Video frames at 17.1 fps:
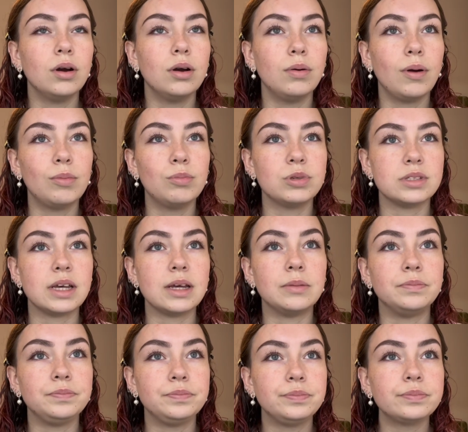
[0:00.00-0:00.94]
when was
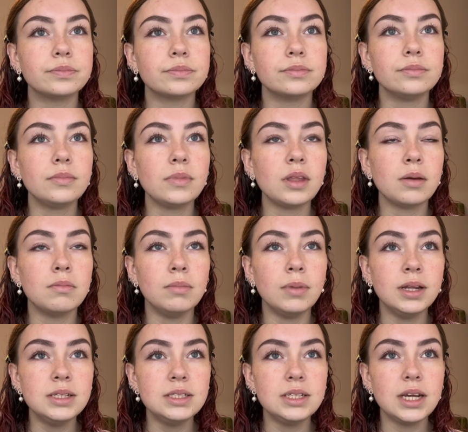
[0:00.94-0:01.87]
it?
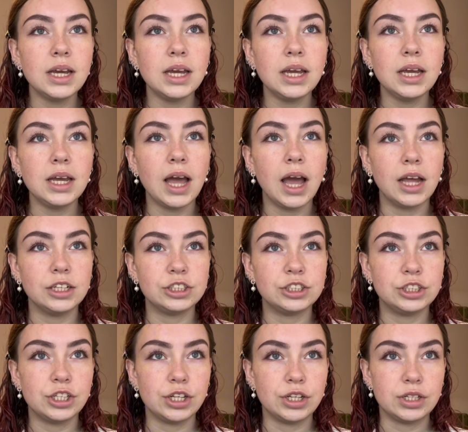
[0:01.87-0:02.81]
Monday and
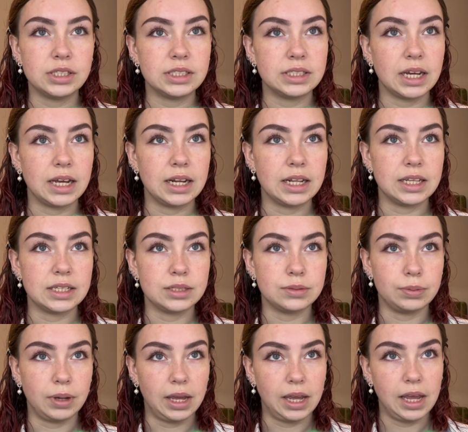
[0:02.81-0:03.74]
Tuesday
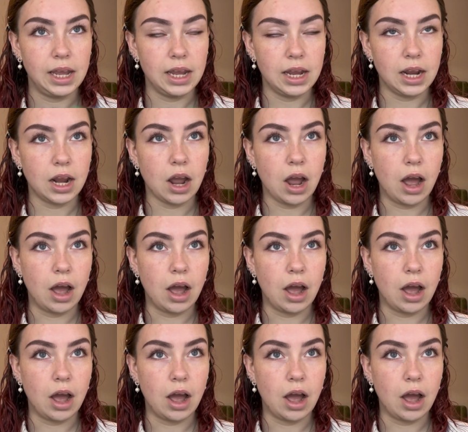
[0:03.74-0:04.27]
this week,